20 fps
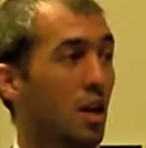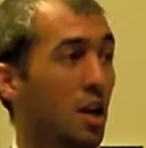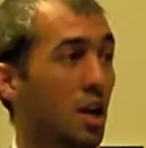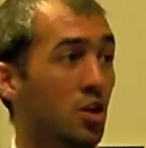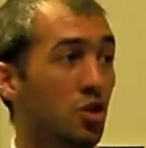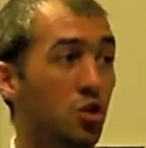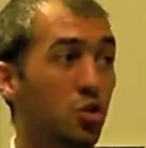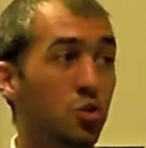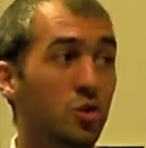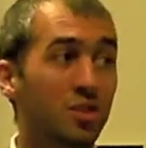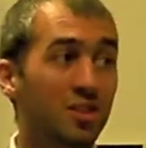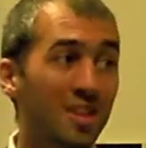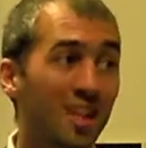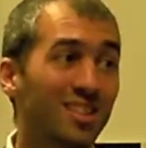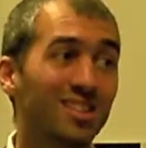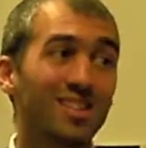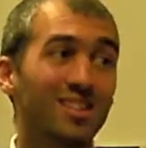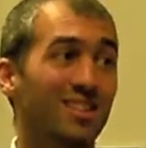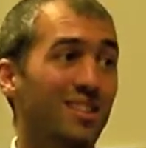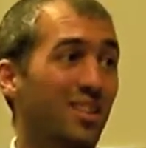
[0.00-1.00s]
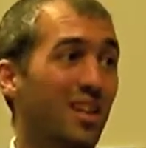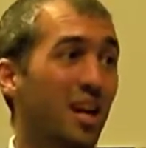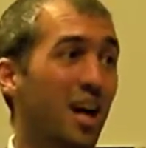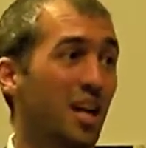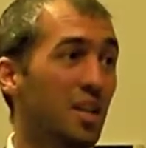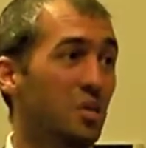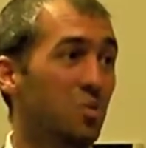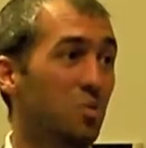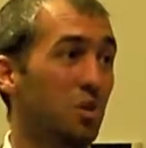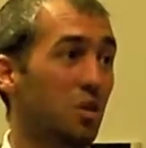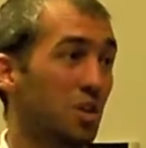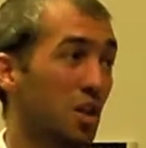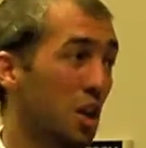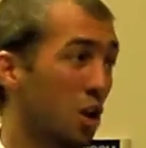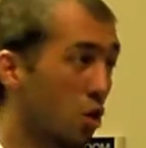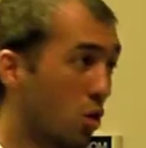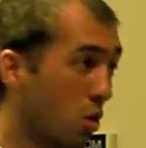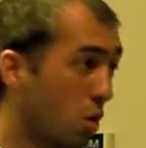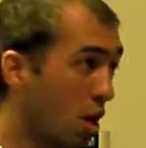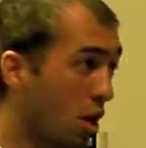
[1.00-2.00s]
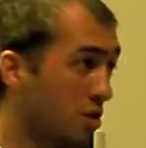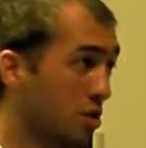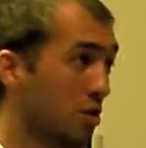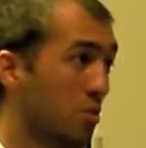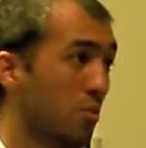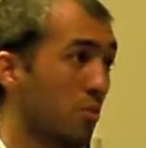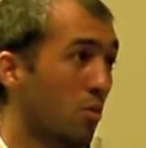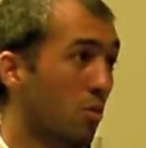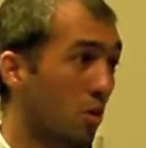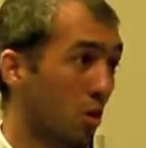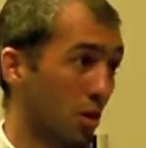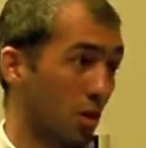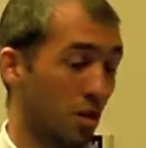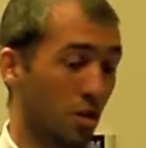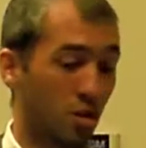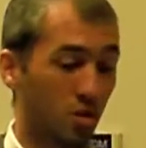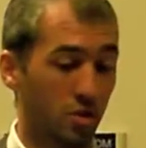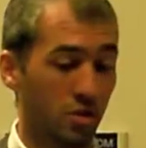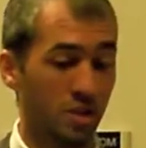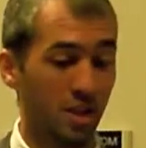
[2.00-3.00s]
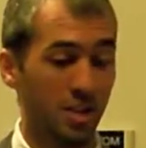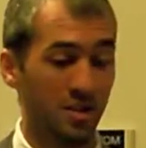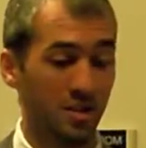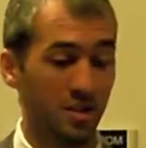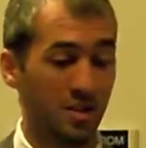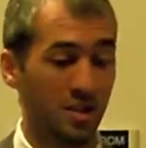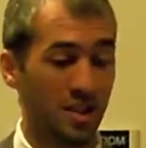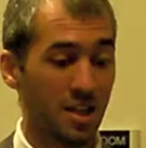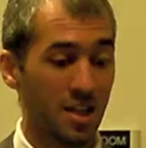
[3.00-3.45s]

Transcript: It's used sentence enhancements across the board in those cases.